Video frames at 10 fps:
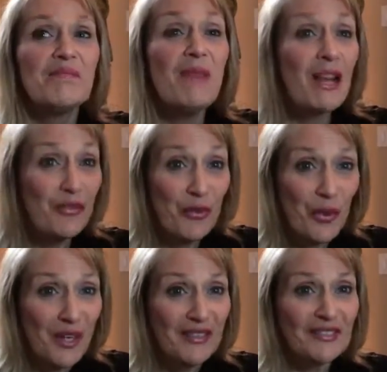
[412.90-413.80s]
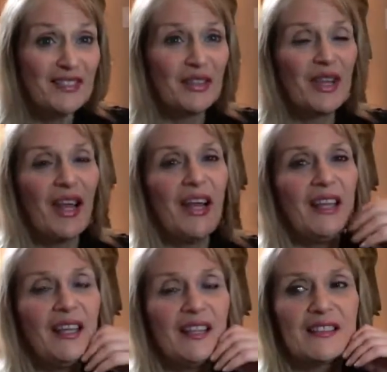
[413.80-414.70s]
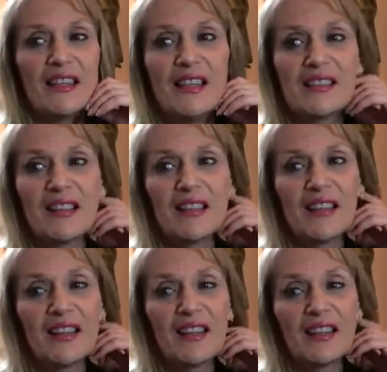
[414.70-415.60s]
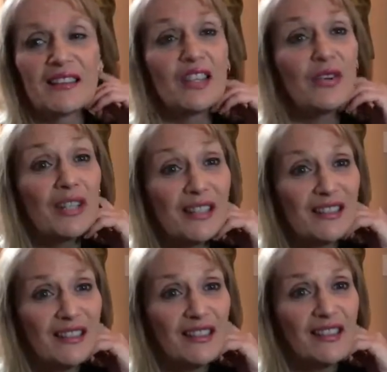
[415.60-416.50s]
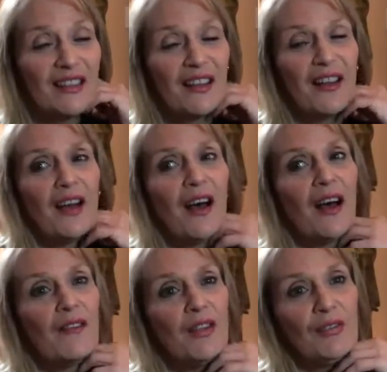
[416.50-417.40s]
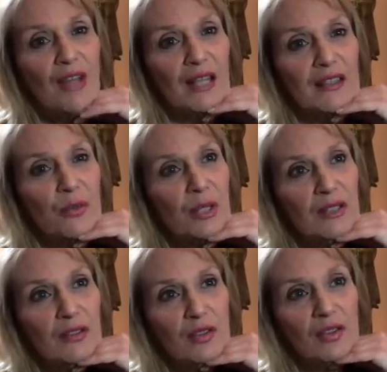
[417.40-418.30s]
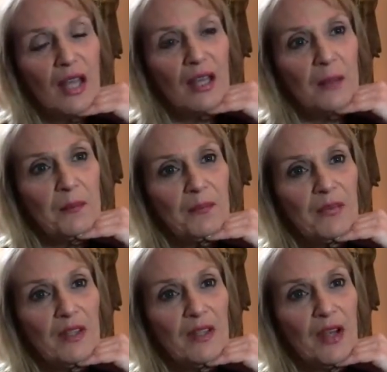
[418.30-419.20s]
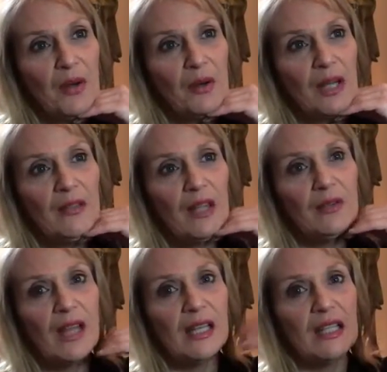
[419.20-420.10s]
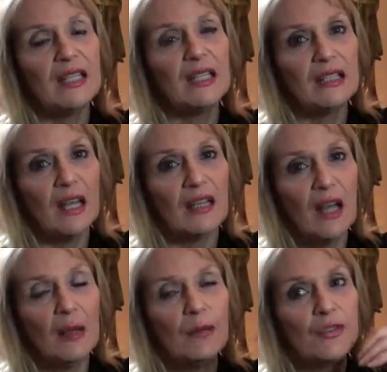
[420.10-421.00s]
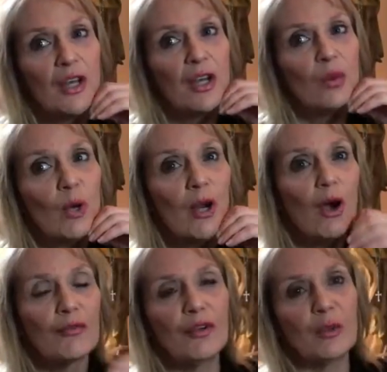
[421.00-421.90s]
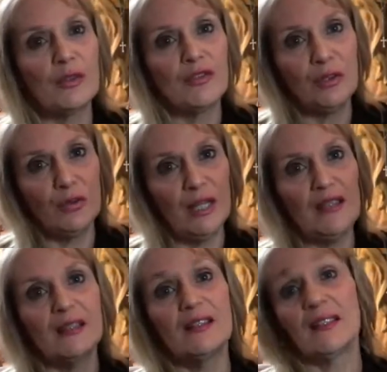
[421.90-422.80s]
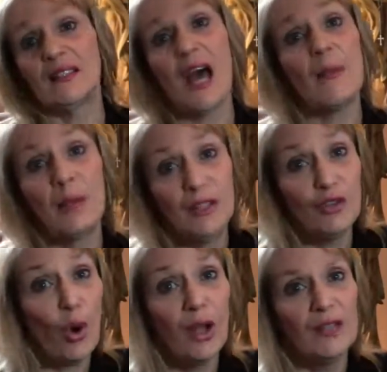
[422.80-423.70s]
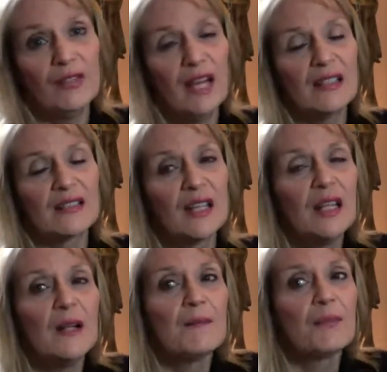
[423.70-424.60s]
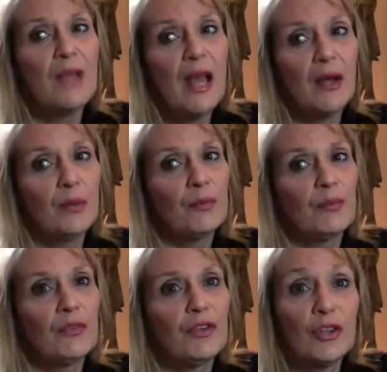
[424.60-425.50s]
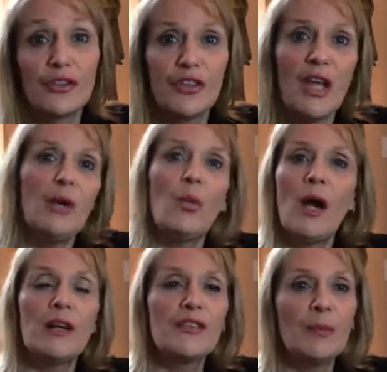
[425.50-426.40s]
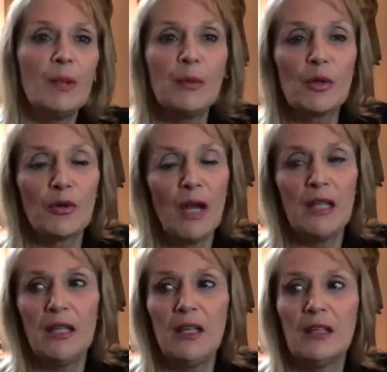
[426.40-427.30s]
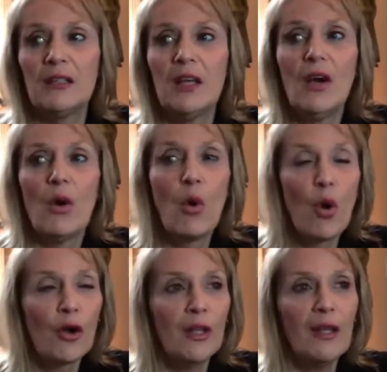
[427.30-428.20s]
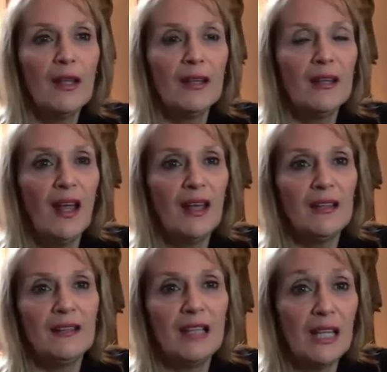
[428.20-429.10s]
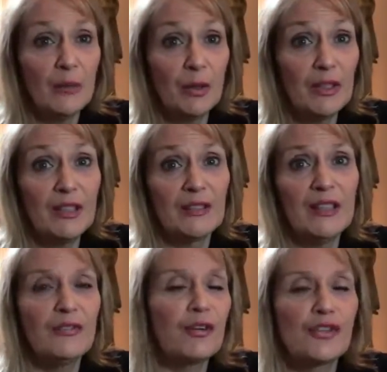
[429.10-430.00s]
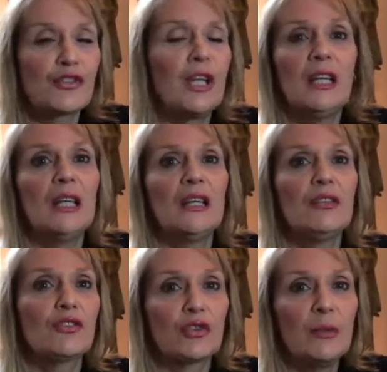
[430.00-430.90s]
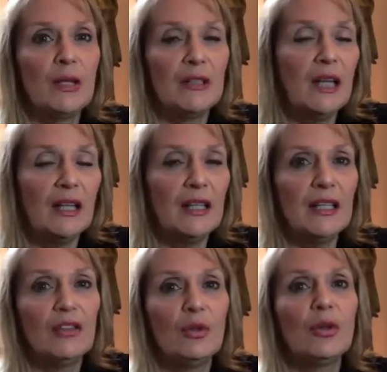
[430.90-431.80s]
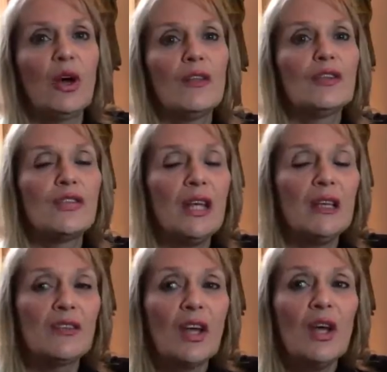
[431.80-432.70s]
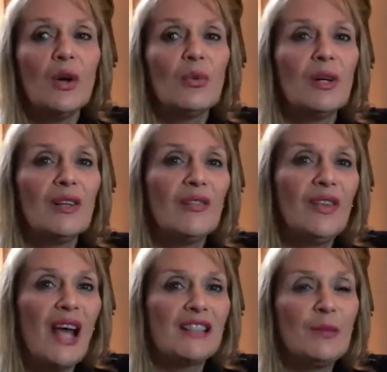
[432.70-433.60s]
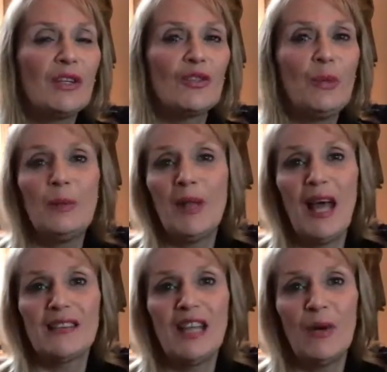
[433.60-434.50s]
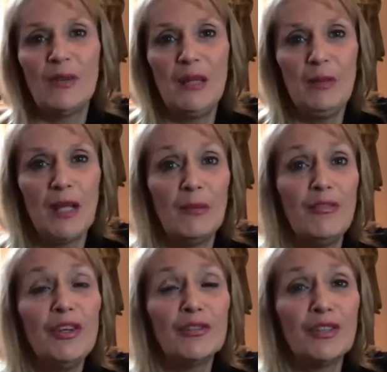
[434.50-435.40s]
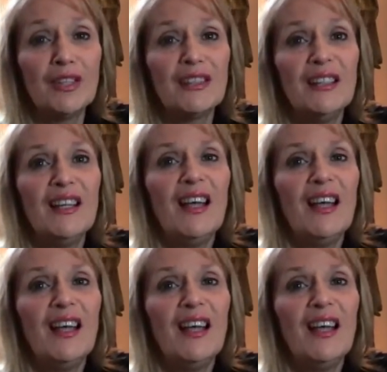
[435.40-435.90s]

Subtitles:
metaphor, okay? It's a synchronicity of the fact that we can do the same, you know, and that healing that comes when our frequency raises is happening to all of us. Now, you'll say, why are some people cranky and hoarding and getting politically frustrated and screaming and yelling and doing all those things? Well, that's because people act out when they become fearful.